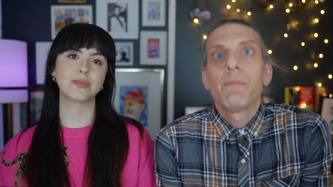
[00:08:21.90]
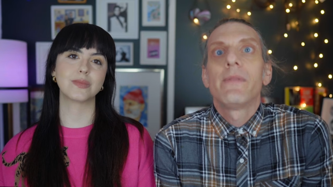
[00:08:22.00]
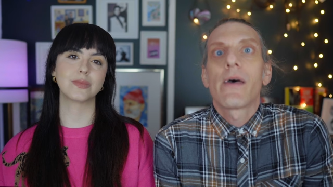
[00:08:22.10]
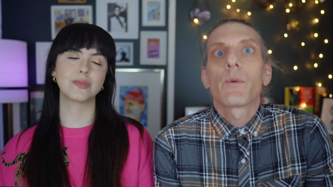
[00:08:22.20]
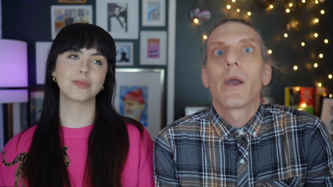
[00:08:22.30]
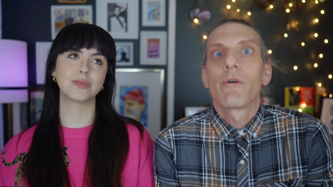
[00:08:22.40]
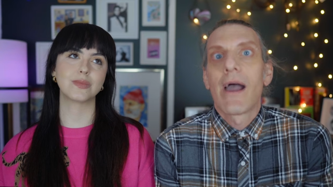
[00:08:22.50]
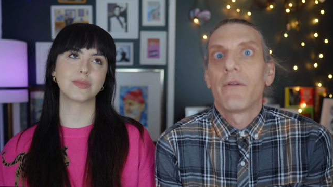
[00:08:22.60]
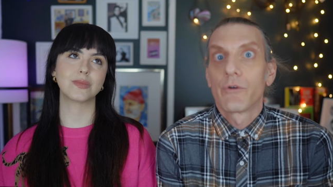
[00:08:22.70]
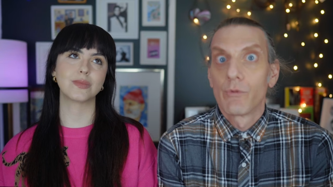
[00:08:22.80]
Speaker 1: have been the other way
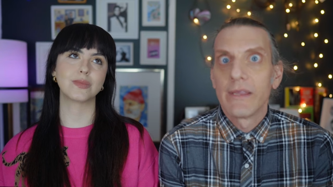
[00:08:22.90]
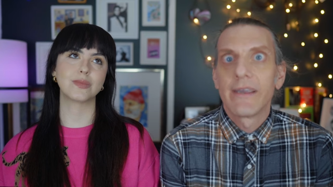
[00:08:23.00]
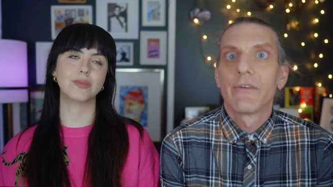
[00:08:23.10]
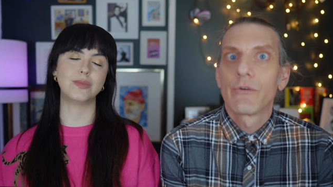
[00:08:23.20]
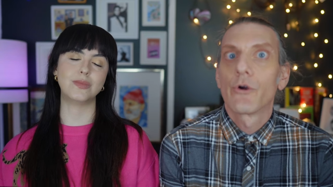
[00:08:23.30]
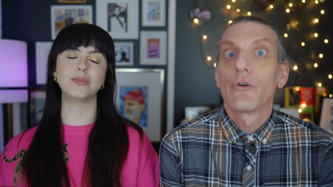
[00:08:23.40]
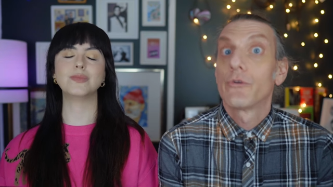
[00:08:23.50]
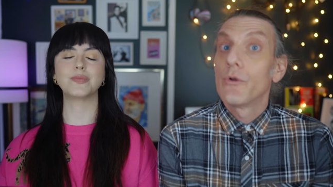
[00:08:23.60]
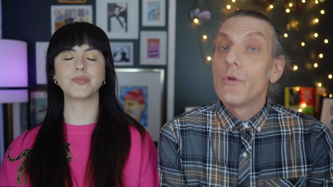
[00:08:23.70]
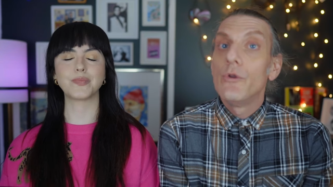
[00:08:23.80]
around to really give her
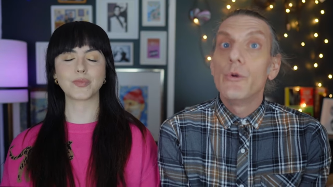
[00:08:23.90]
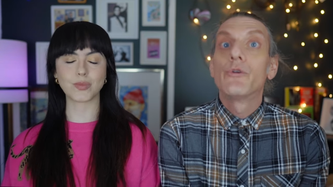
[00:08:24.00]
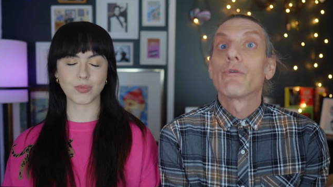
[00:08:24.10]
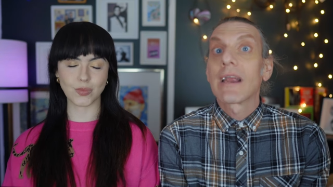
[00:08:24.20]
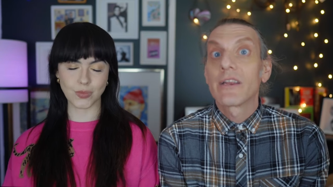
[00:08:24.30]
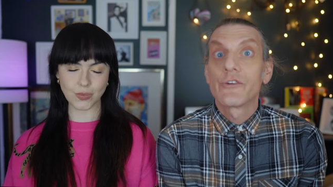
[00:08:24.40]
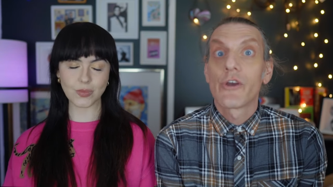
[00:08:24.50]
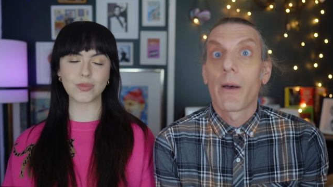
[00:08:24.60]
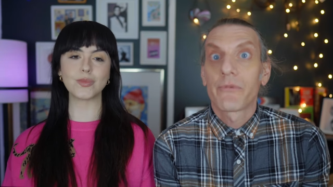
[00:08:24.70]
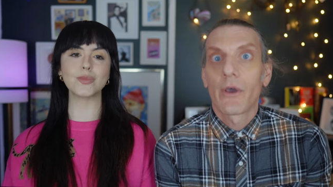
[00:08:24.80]
new directing
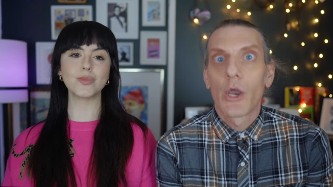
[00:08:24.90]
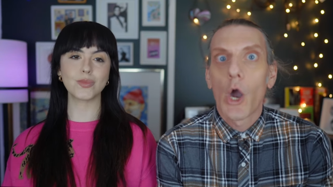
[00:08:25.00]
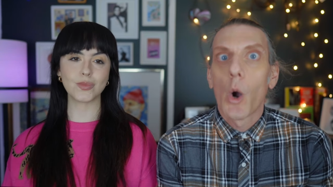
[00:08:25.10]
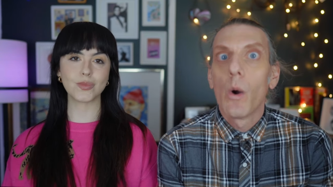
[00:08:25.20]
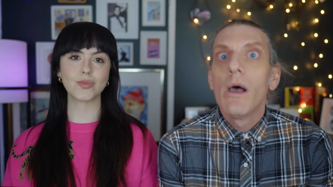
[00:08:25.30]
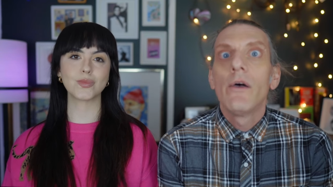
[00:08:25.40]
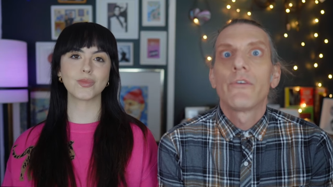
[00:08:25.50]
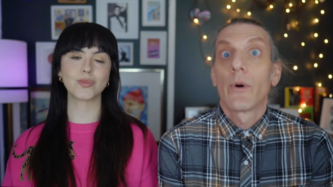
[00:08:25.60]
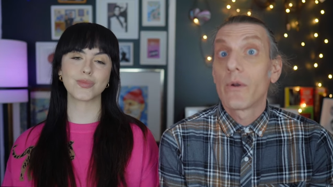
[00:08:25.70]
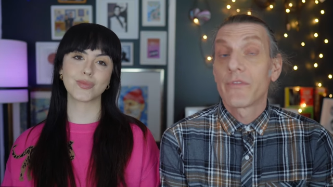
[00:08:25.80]
chops a go.
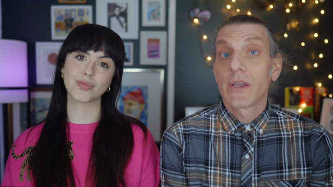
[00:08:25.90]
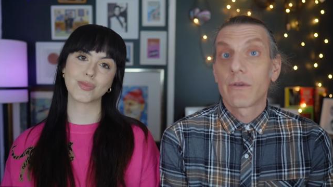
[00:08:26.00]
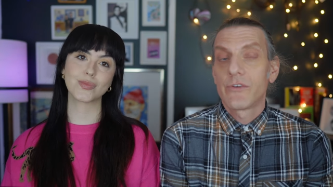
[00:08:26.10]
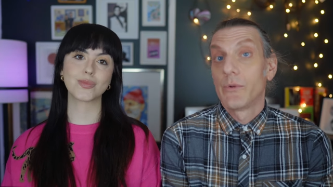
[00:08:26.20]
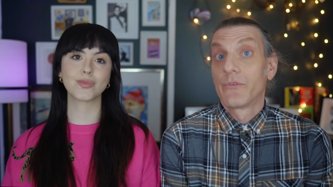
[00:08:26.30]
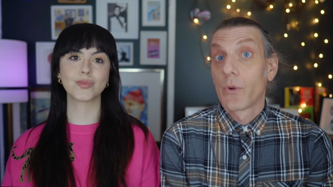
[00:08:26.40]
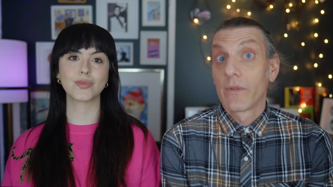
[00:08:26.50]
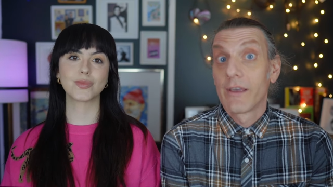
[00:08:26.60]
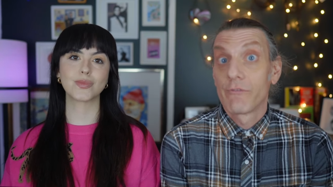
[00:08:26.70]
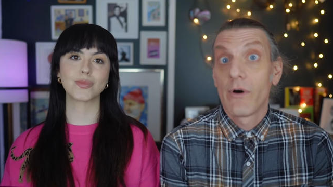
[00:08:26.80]
So I don't think she was
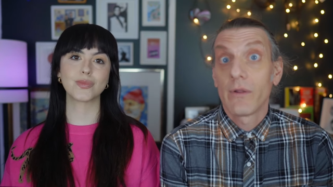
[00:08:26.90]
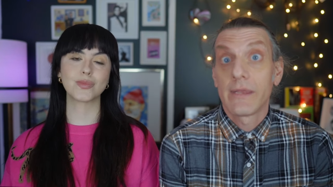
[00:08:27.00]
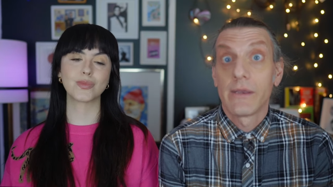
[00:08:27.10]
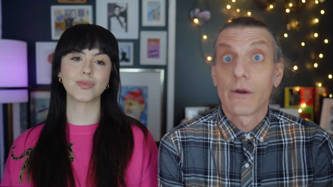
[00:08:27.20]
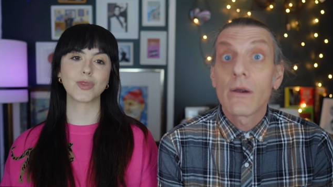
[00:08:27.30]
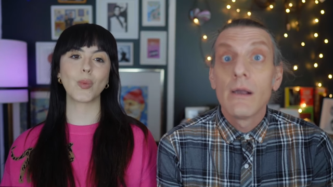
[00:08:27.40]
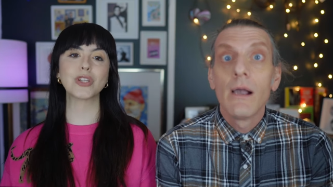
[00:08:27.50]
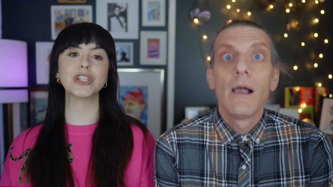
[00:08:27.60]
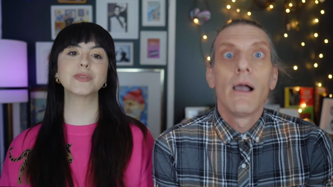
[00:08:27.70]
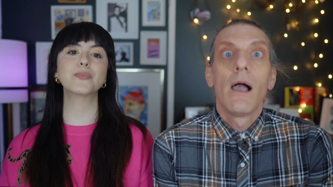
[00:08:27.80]
totally at fault here. Well,
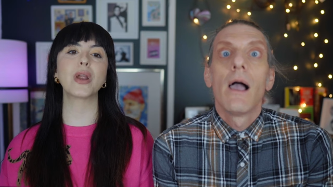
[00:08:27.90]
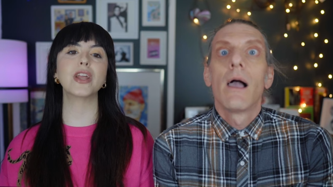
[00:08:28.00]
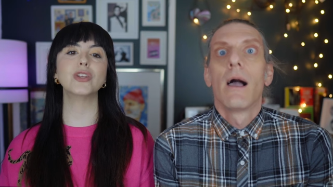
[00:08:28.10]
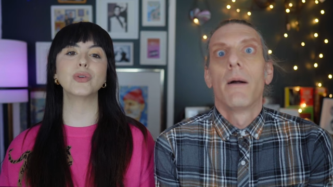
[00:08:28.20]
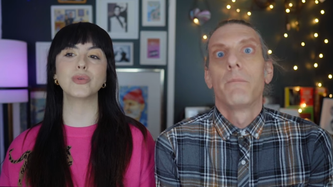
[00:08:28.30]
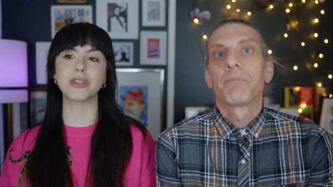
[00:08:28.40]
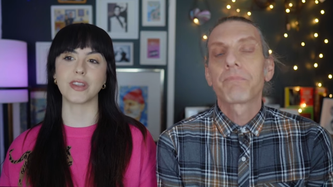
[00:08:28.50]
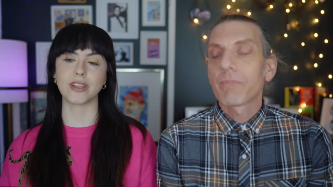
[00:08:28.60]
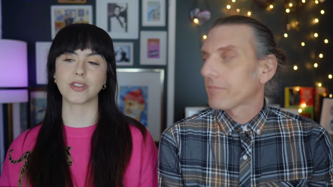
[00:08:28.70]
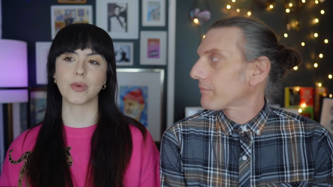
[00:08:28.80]
she's
Speaker 2: brand new um, to
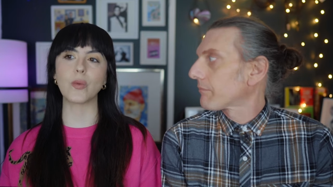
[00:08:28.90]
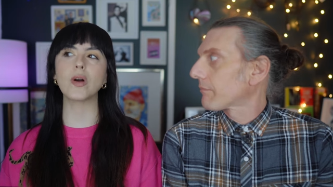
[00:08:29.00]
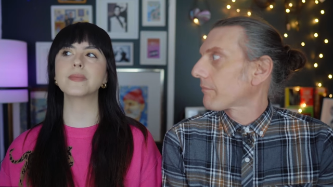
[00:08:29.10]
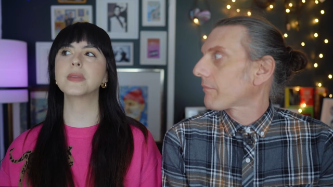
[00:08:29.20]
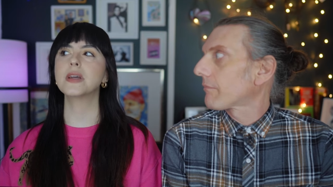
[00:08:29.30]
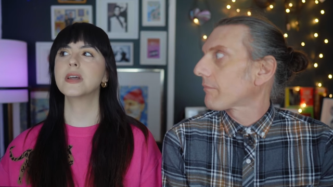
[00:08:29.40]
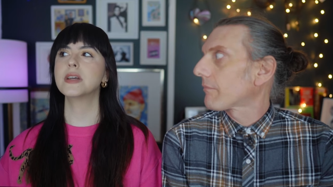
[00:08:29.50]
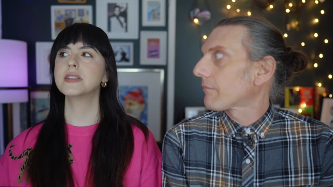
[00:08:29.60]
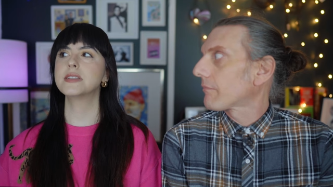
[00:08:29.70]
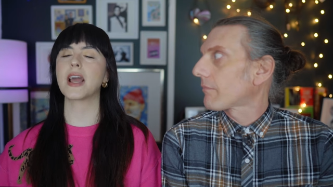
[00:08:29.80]
this, right? Well,
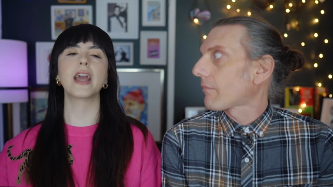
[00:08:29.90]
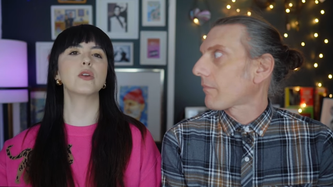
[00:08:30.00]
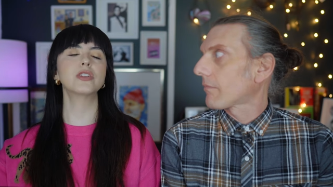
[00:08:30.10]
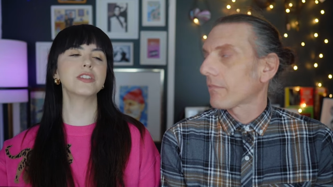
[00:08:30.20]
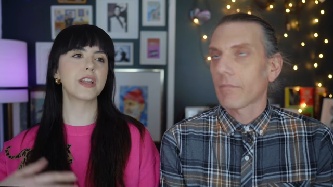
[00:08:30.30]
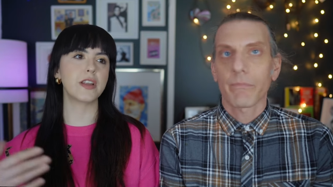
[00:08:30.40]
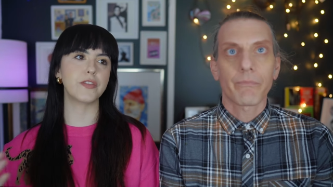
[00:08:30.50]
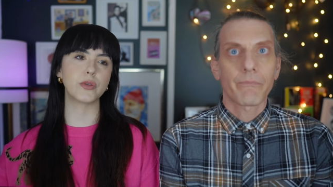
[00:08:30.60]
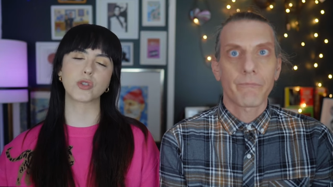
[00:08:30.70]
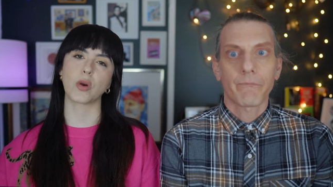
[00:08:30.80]
I know she's done a
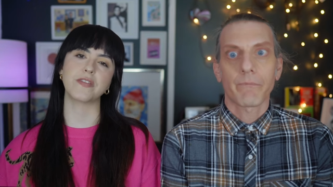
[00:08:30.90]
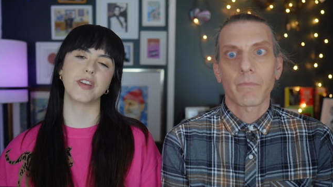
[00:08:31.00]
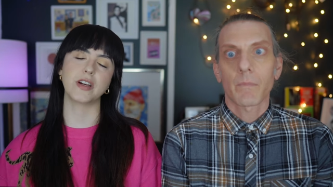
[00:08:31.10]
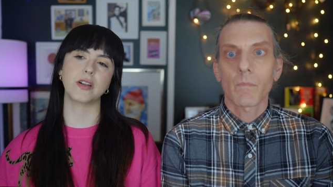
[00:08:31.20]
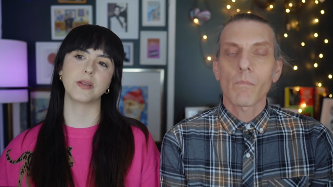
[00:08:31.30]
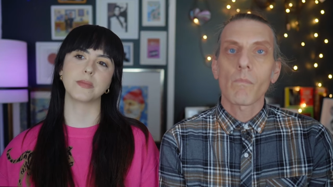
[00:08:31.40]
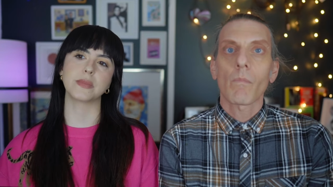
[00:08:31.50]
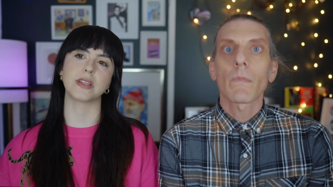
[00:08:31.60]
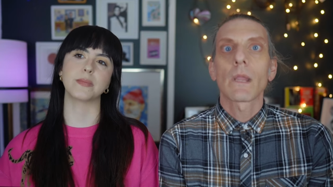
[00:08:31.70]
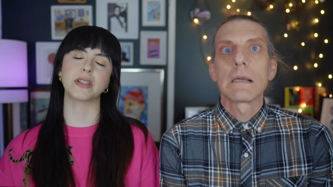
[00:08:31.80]
few short
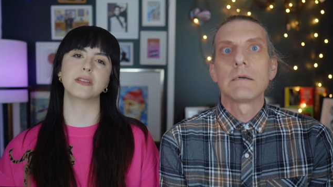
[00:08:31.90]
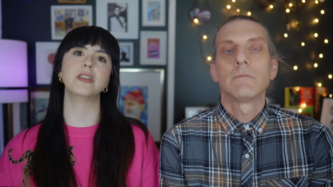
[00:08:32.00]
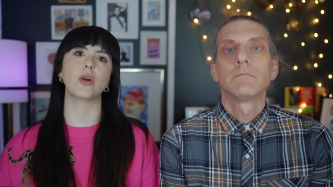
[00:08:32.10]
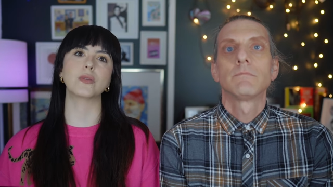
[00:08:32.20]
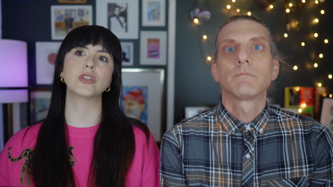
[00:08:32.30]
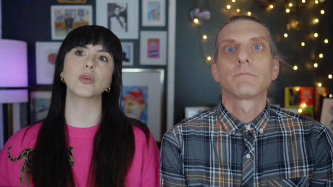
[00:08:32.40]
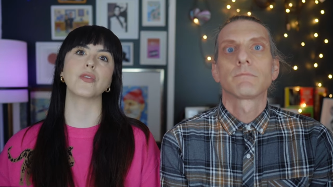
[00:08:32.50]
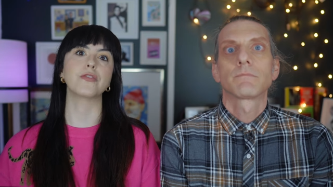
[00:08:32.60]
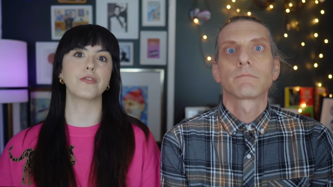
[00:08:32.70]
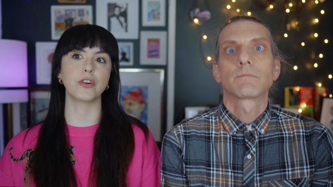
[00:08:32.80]
films, and but you know, to do a
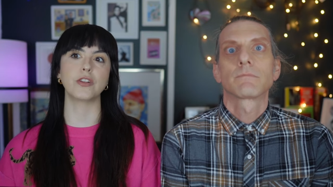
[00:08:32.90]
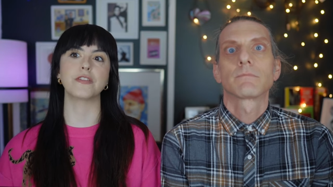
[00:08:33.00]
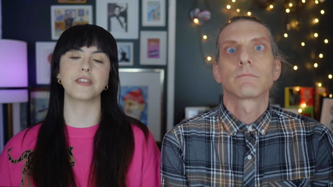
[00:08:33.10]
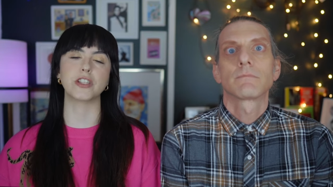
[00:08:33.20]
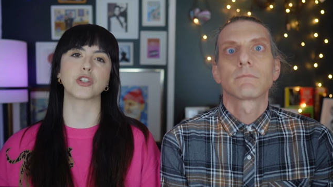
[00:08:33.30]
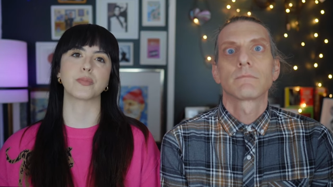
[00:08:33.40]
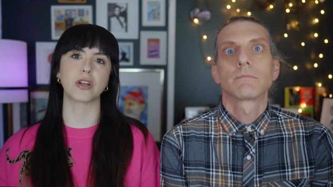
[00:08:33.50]
full feature